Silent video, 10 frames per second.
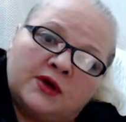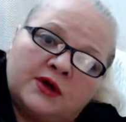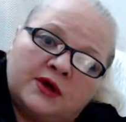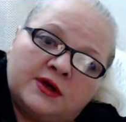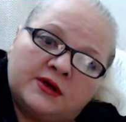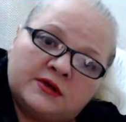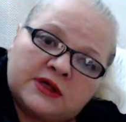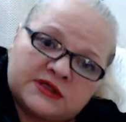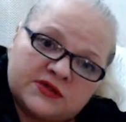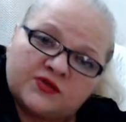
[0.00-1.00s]

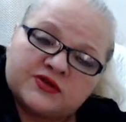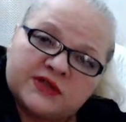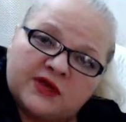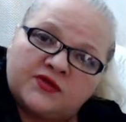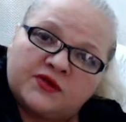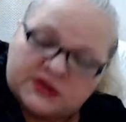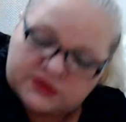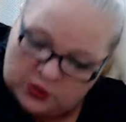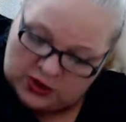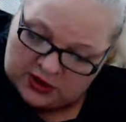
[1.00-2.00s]
That's for safety as
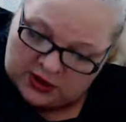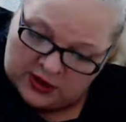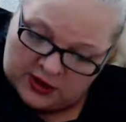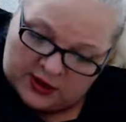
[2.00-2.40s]
well.